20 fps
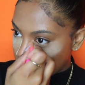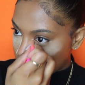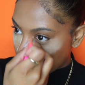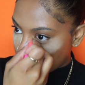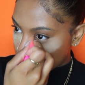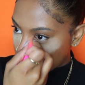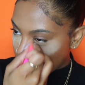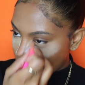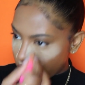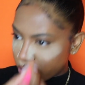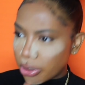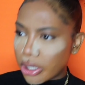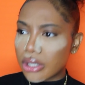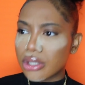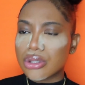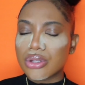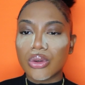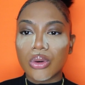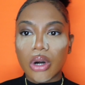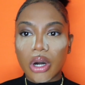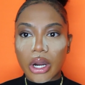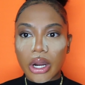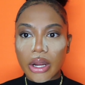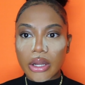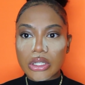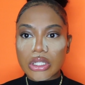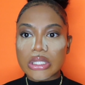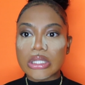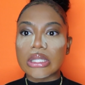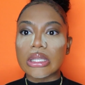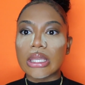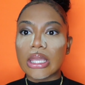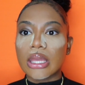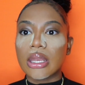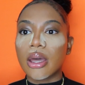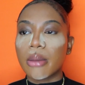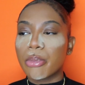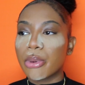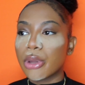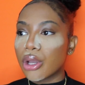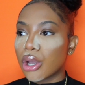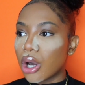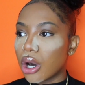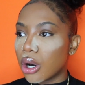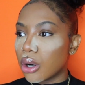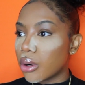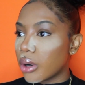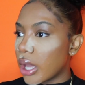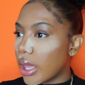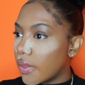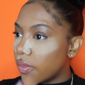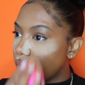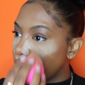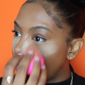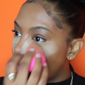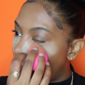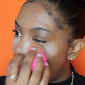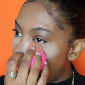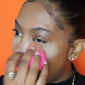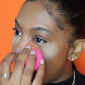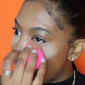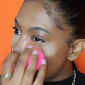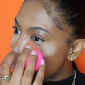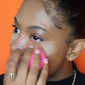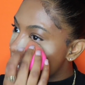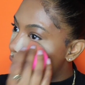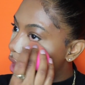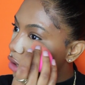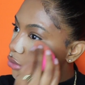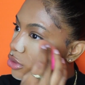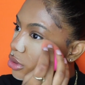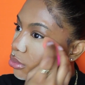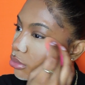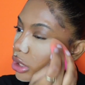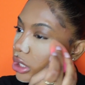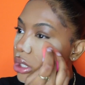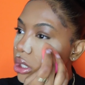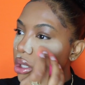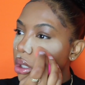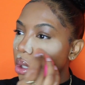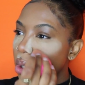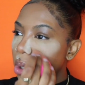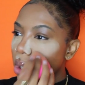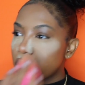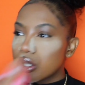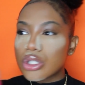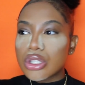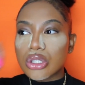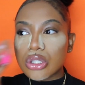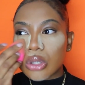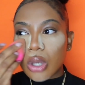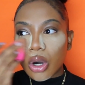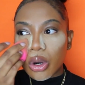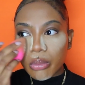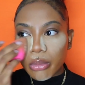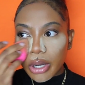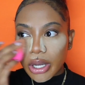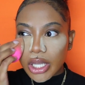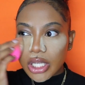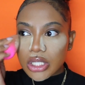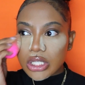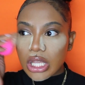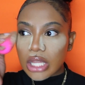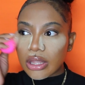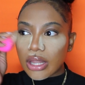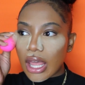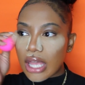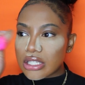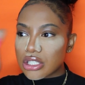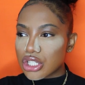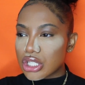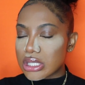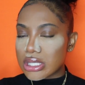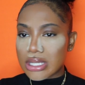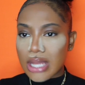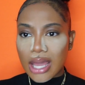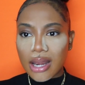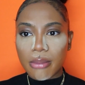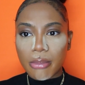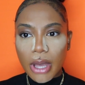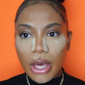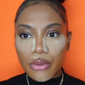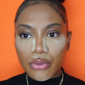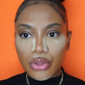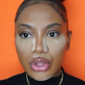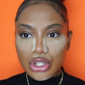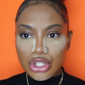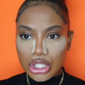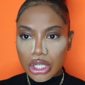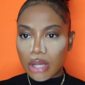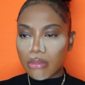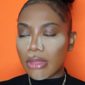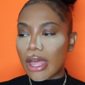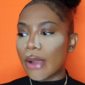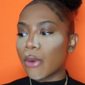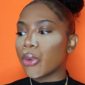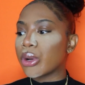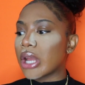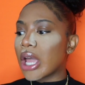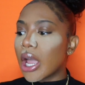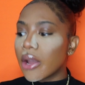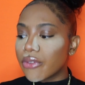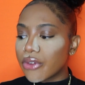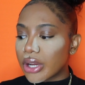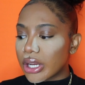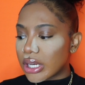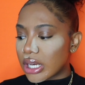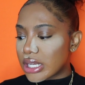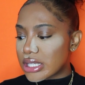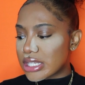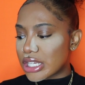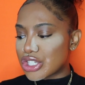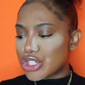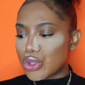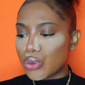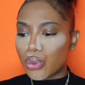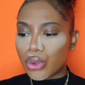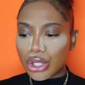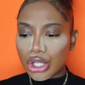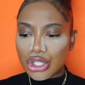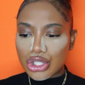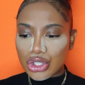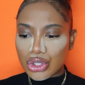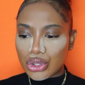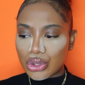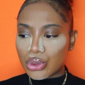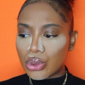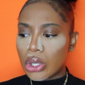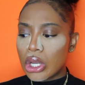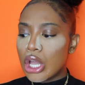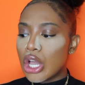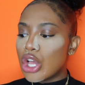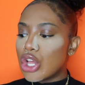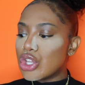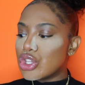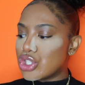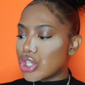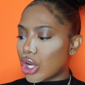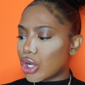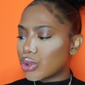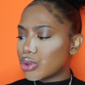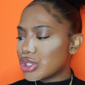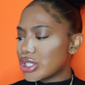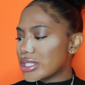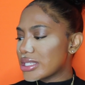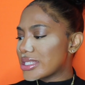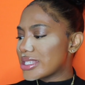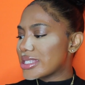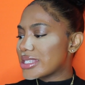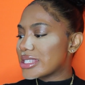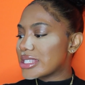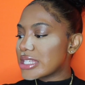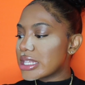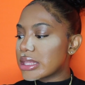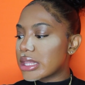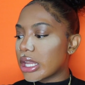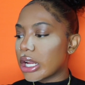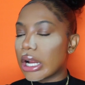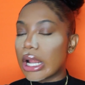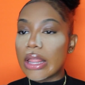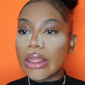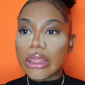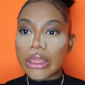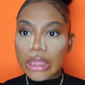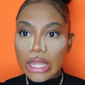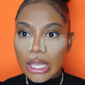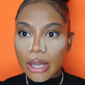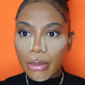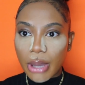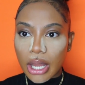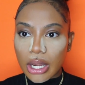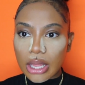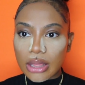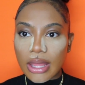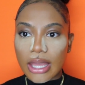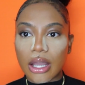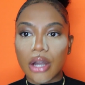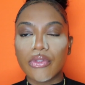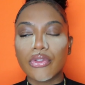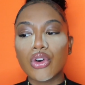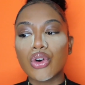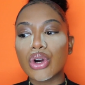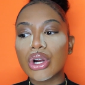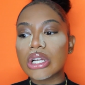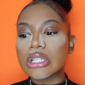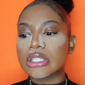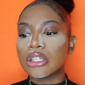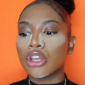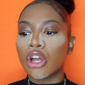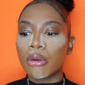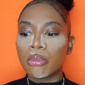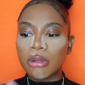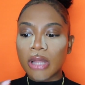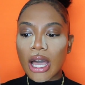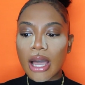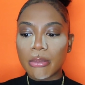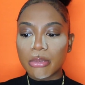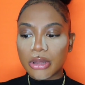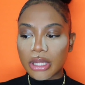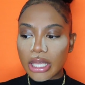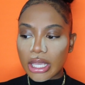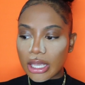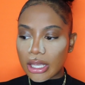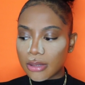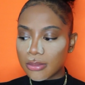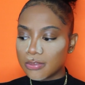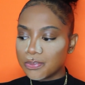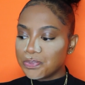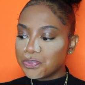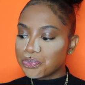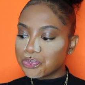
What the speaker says: don't think about it too hard. Just get up and go. And that has helped me so much. And that's just not about the gym. Like, whatever it is that you want to do, don't just sit there and think about it. Like, of course, you know, plot, plan,